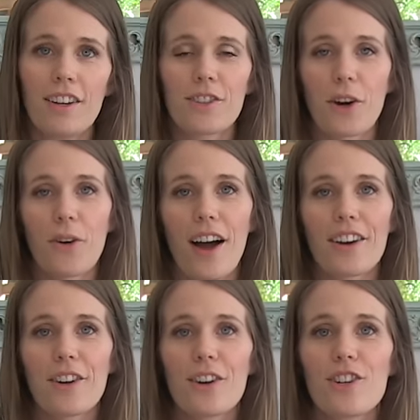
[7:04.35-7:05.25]
So I
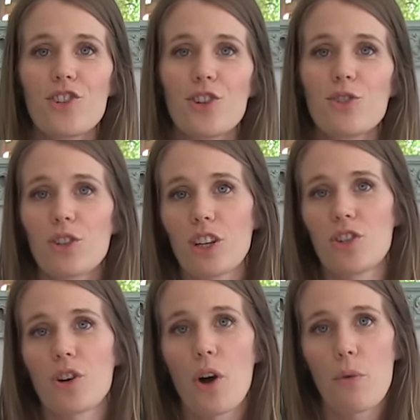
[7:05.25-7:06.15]
encourage you to look
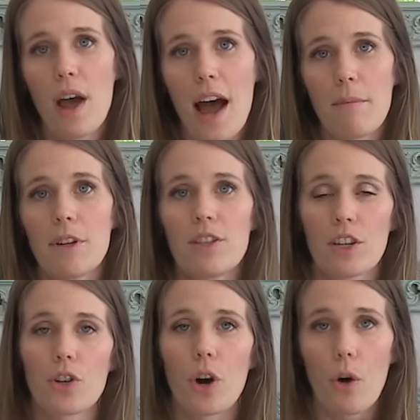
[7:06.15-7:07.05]
at your own habits
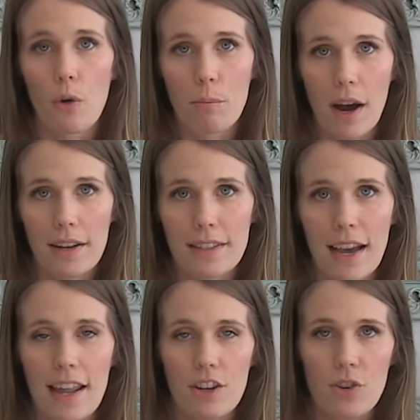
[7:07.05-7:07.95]
and your own
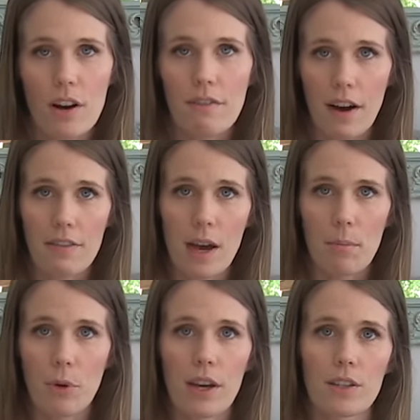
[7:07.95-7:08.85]
mindset and try to find
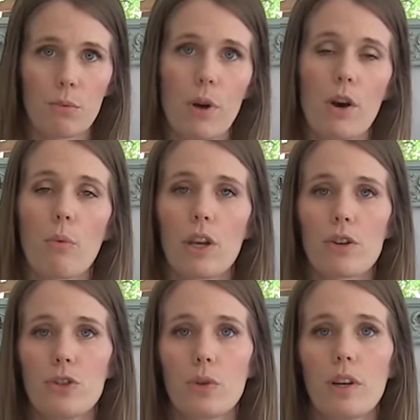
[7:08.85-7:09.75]
that place where what
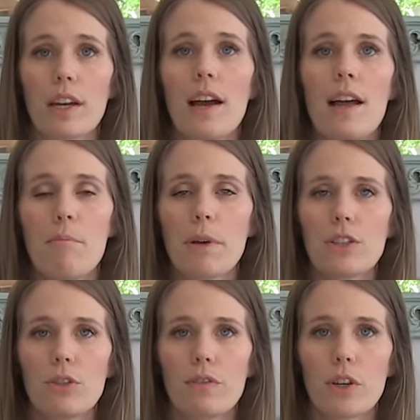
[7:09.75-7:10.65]
you're doing
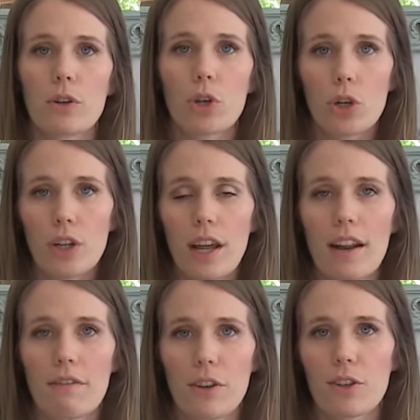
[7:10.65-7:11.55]
makes you feel good
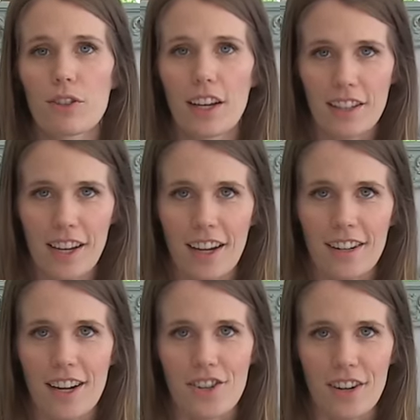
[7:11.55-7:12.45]
and it feels like
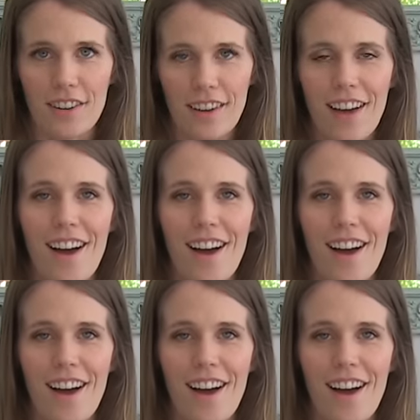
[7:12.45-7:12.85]
second nature.